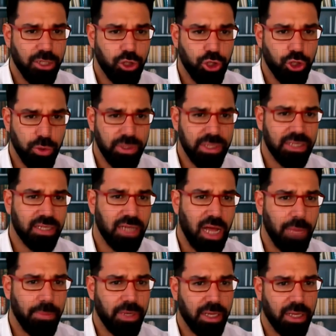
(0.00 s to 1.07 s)
And it chooses
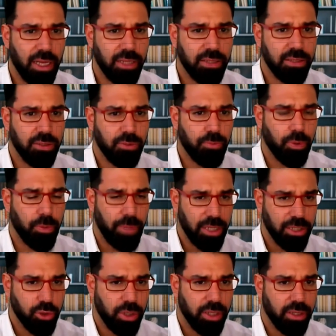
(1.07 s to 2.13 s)
time and again to
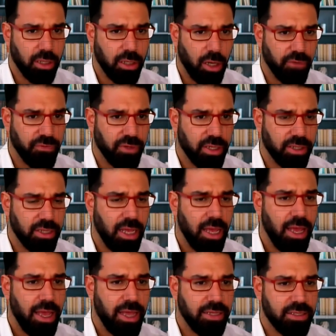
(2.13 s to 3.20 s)
perpetuate the conflict
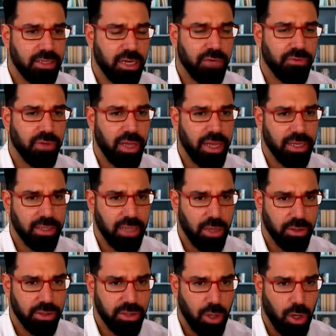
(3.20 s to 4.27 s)
instead of laying
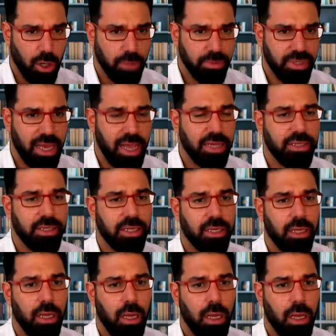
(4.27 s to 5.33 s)
down its arms,
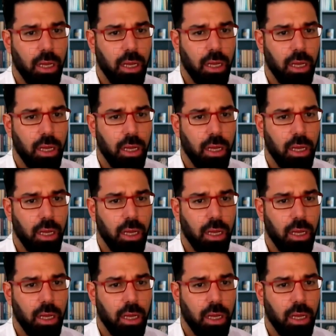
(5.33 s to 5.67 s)
handing